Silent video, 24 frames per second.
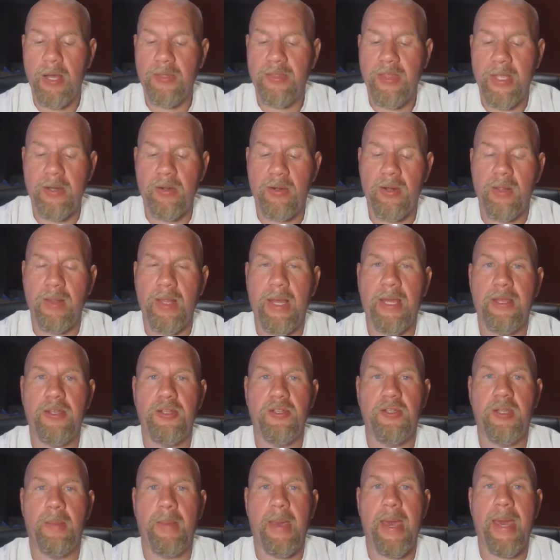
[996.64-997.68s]
They don't allow
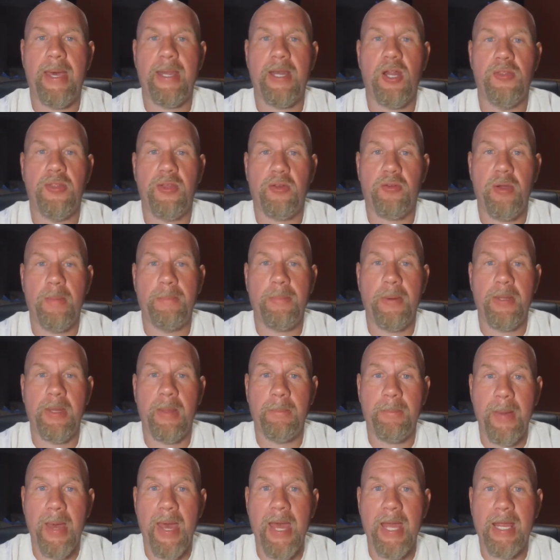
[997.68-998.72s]
you to add on the grip on the
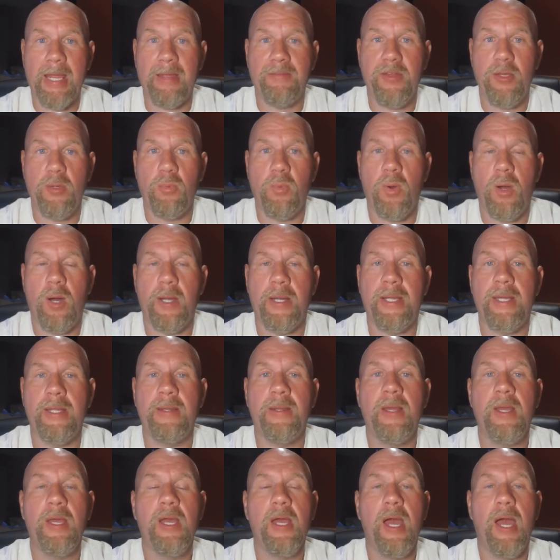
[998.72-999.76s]
back if you want it.